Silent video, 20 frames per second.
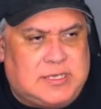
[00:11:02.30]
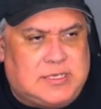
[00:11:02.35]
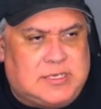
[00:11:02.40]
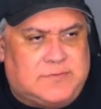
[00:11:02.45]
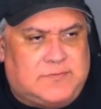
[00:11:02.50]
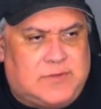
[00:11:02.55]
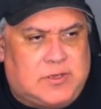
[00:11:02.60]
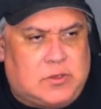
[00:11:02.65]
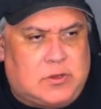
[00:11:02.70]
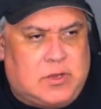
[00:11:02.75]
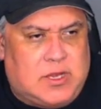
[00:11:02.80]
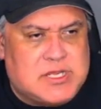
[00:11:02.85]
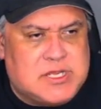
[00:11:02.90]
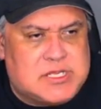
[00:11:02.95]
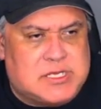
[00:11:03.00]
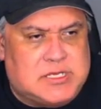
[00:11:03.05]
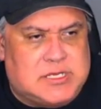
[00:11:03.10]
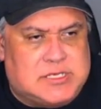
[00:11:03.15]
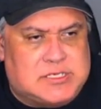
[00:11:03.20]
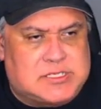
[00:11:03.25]

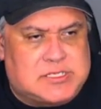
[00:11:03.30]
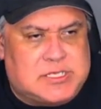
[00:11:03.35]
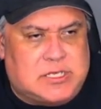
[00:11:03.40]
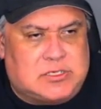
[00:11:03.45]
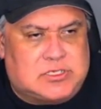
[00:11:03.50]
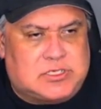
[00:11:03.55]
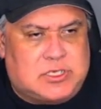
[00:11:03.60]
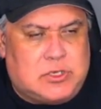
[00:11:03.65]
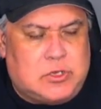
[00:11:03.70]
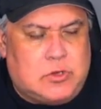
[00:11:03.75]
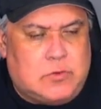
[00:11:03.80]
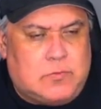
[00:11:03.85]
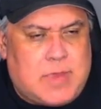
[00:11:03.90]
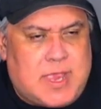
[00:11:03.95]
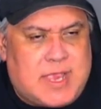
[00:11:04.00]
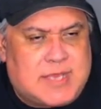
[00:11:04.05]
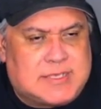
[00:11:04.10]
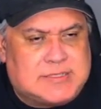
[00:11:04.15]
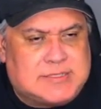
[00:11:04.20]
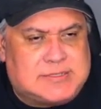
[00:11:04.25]
configuration and shares new
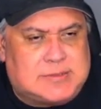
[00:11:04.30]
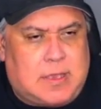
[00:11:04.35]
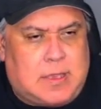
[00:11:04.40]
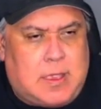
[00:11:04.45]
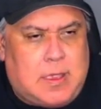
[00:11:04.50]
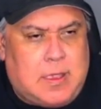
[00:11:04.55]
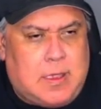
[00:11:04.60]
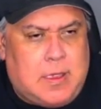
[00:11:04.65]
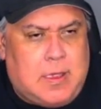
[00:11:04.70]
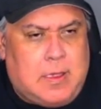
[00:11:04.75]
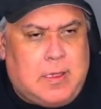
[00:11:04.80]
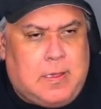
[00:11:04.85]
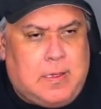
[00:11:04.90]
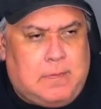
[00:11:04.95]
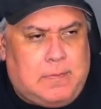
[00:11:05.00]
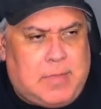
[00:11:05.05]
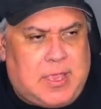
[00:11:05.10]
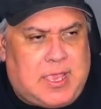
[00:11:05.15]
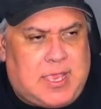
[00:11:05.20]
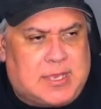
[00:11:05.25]
max
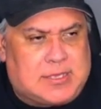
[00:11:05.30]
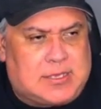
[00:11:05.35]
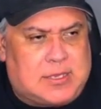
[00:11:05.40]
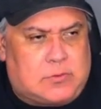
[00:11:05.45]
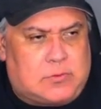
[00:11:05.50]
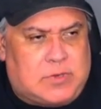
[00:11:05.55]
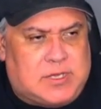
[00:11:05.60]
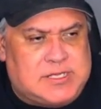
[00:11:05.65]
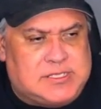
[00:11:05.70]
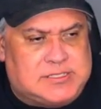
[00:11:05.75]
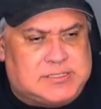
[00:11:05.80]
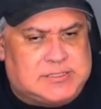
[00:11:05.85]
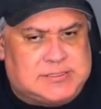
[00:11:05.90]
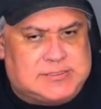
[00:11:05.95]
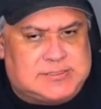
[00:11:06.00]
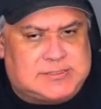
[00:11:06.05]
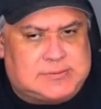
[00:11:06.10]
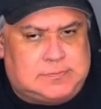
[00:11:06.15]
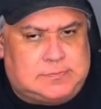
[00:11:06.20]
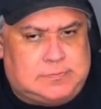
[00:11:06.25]
pack ranges.